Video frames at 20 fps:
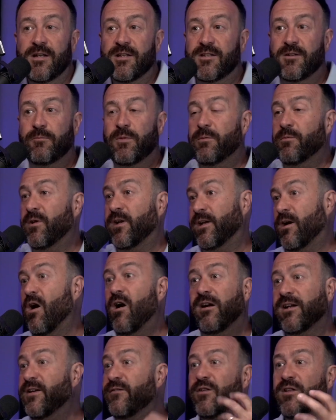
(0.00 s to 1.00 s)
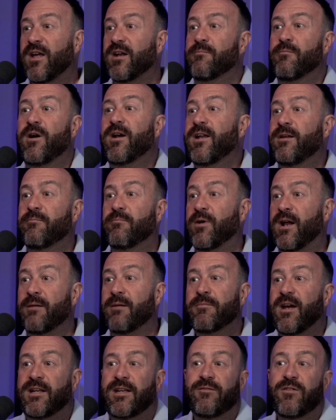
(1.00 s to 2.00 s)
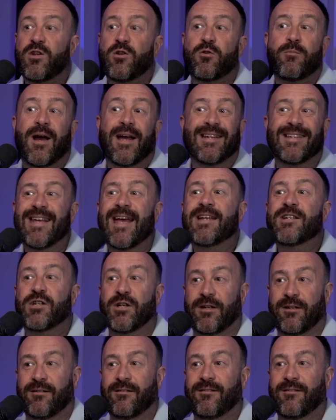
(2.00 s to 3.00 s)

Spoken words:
Some people are like, oh, I'll give you a lot of money, but I'm not giving you my attention.